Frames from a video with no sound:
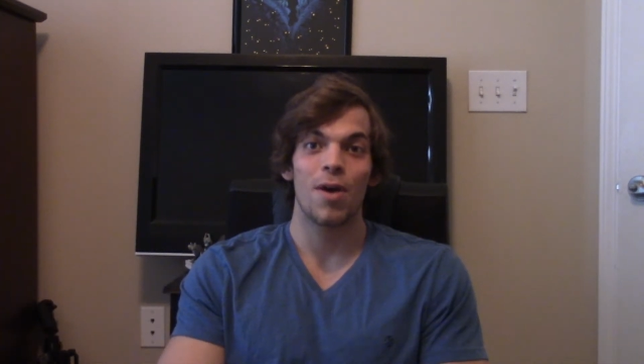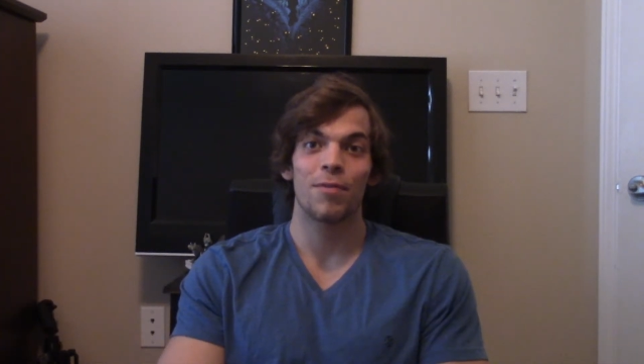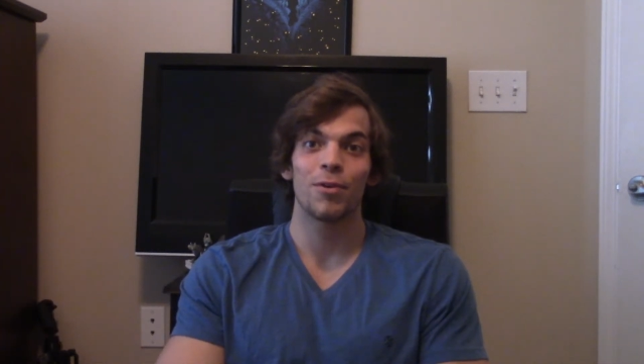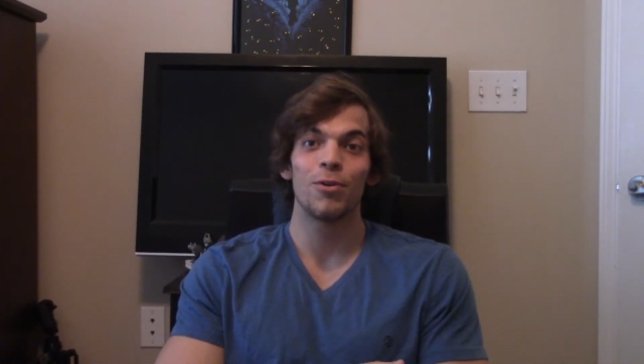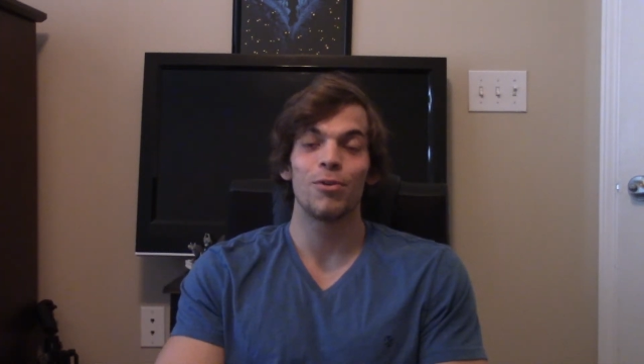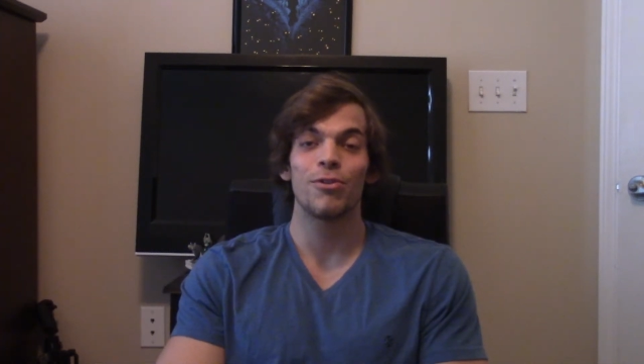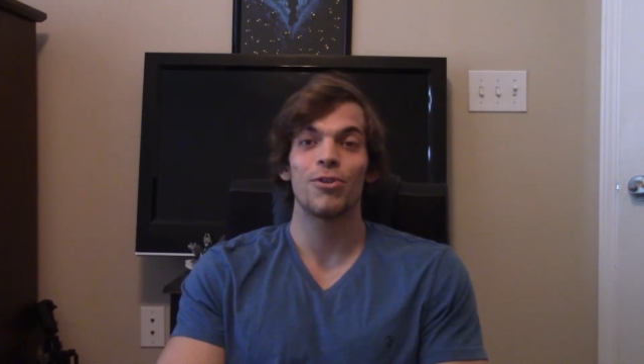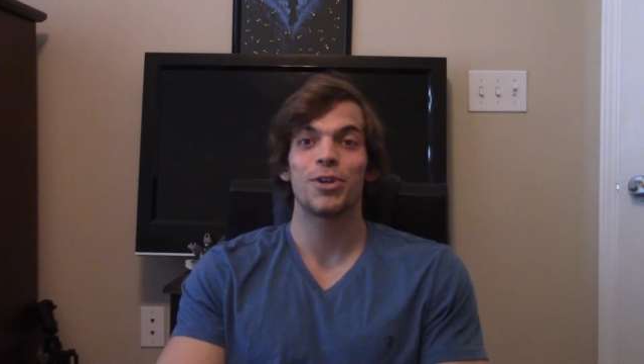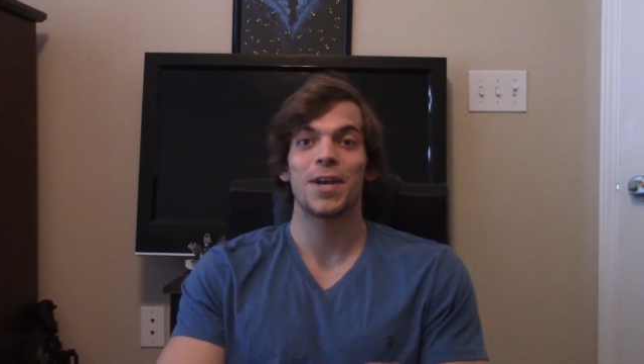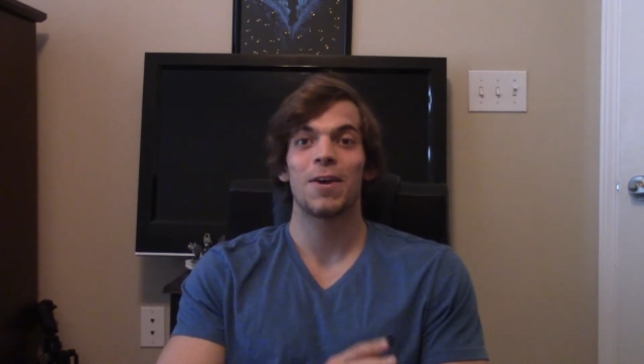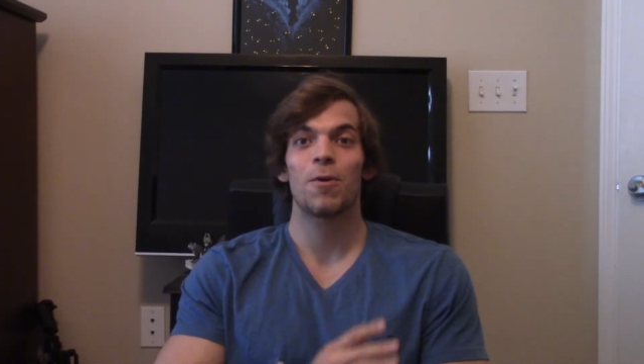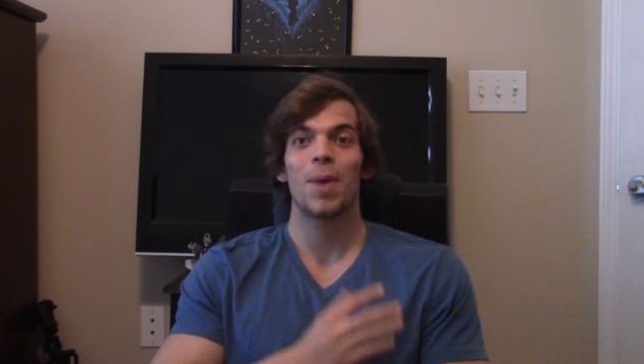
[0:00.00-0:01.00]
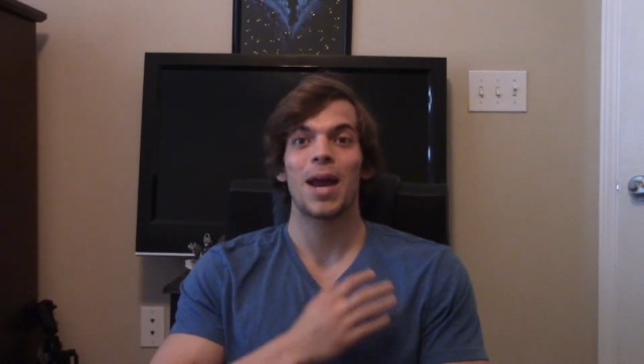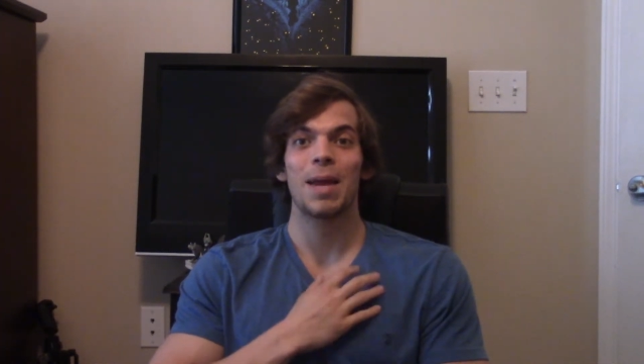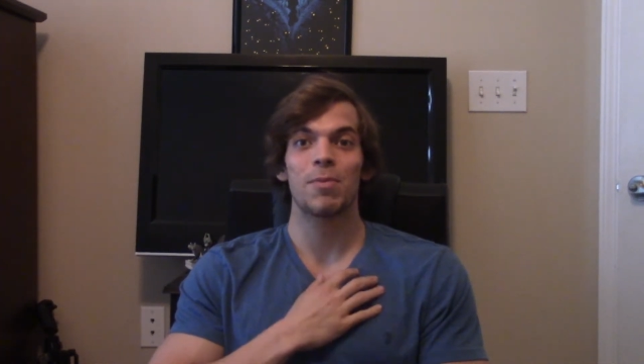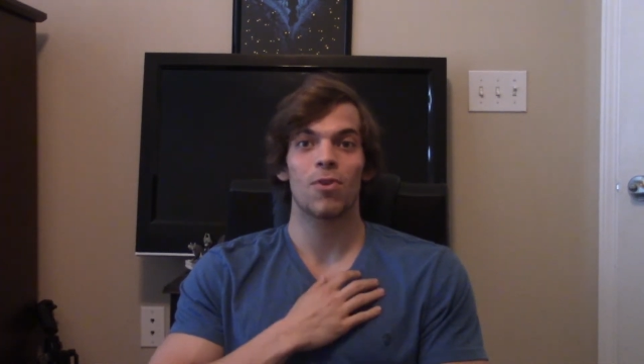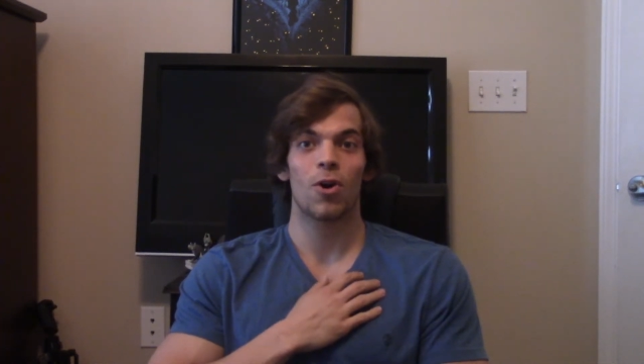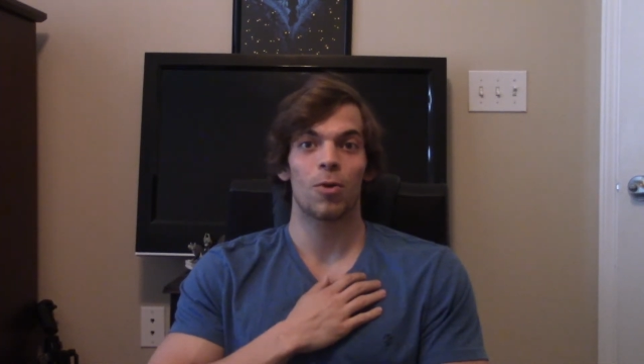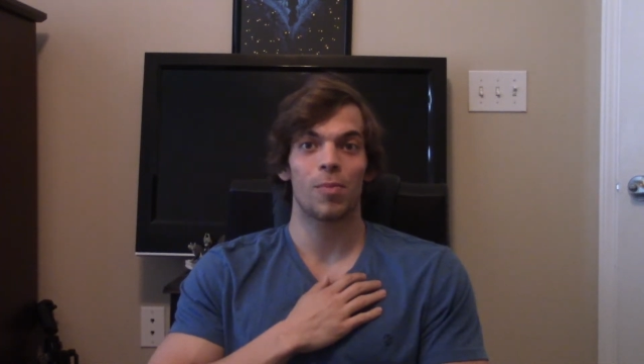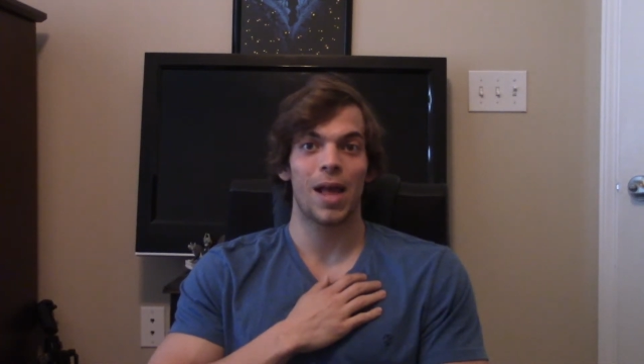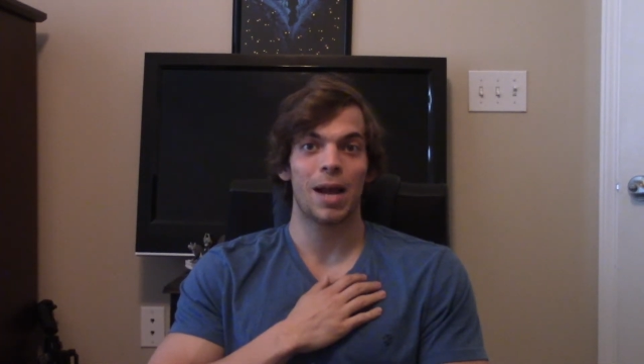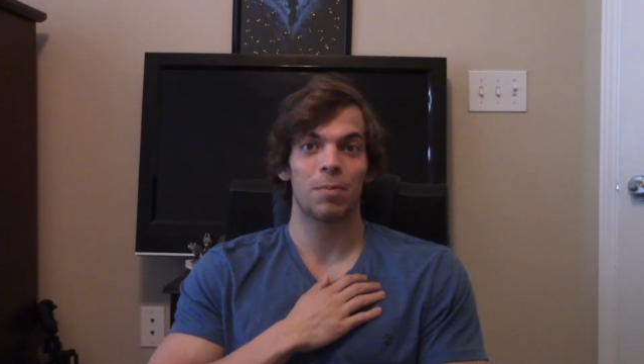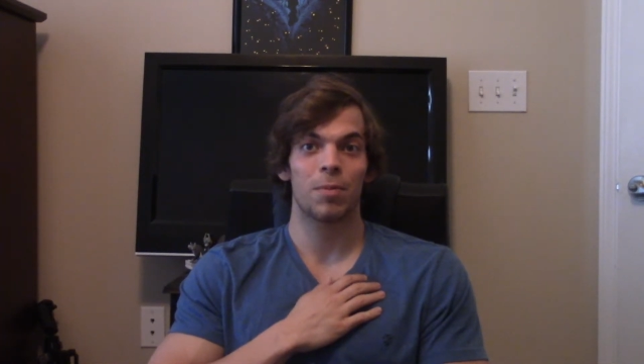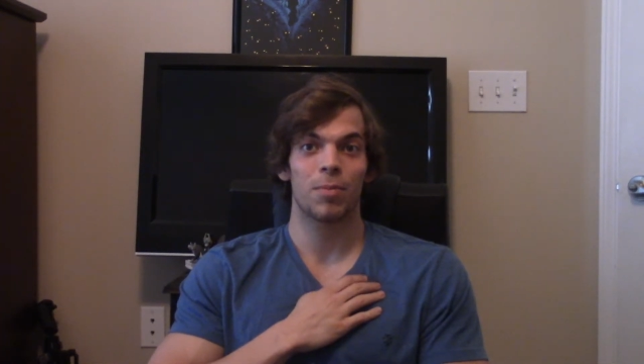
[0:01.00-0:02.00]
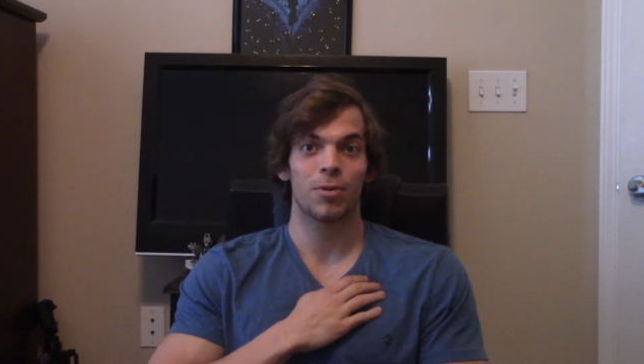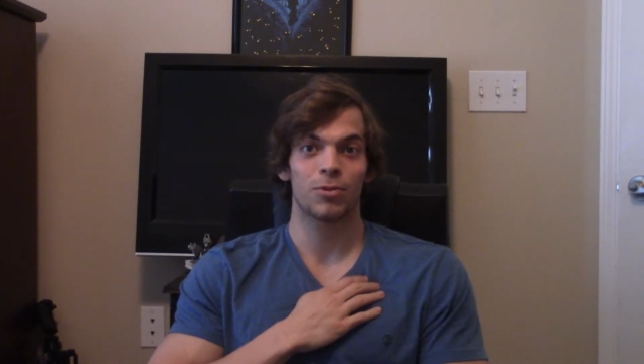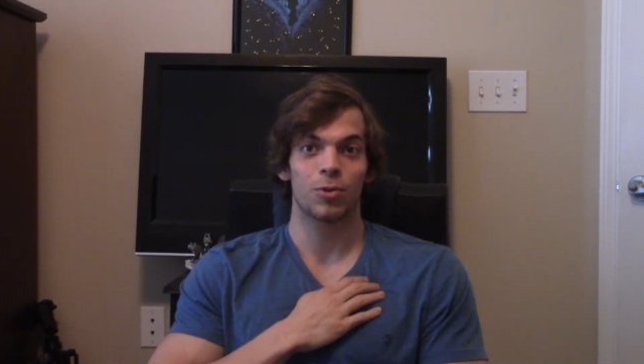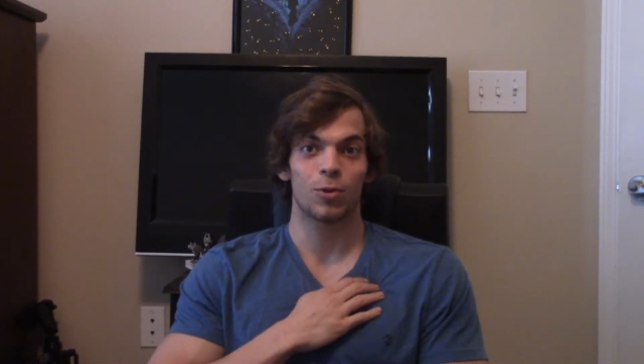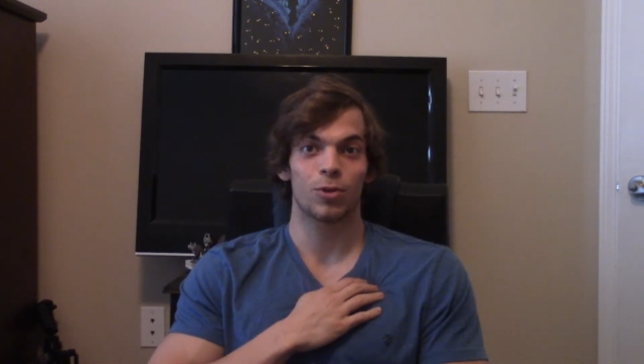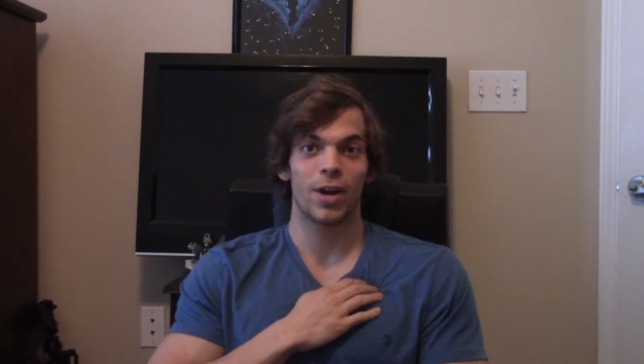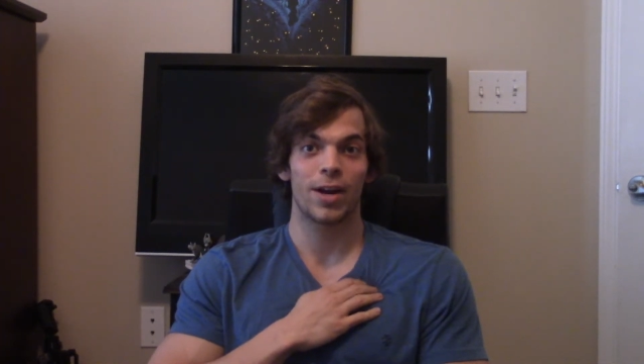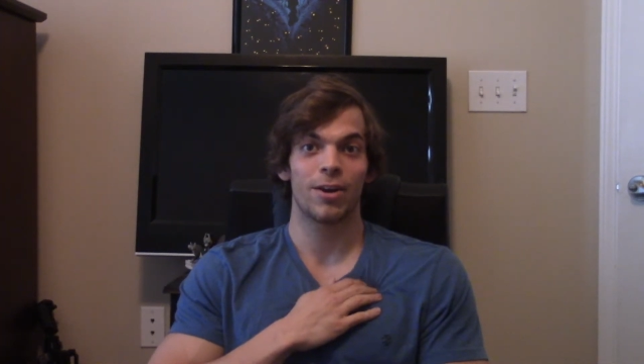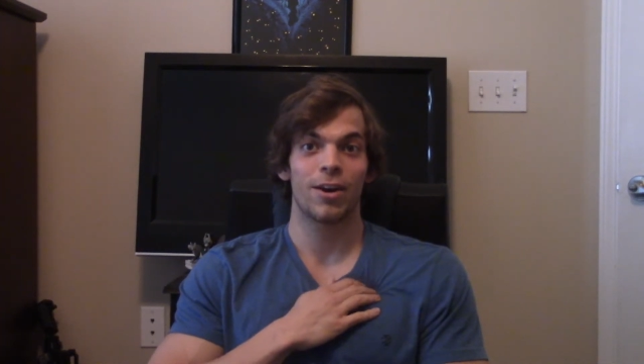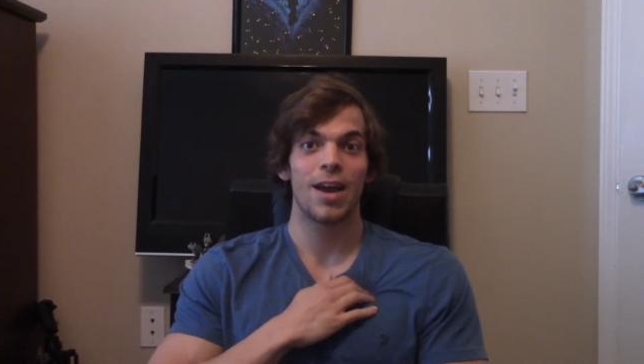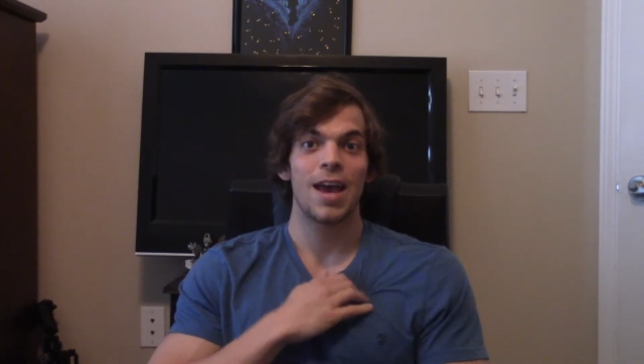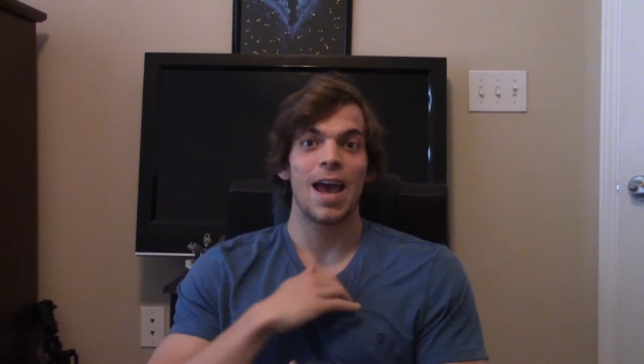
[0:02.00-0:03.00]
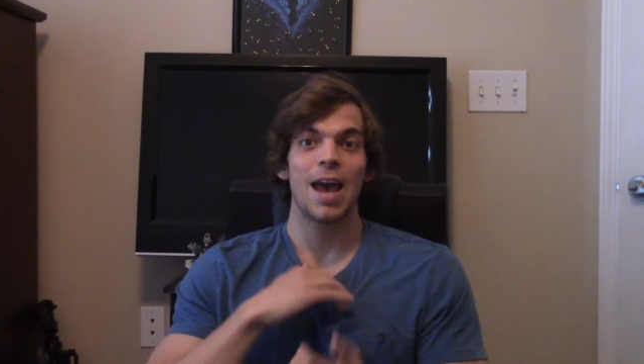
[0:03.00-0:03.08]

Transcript: If you're new to the channel, my name is Connor Blackman, personal trainer.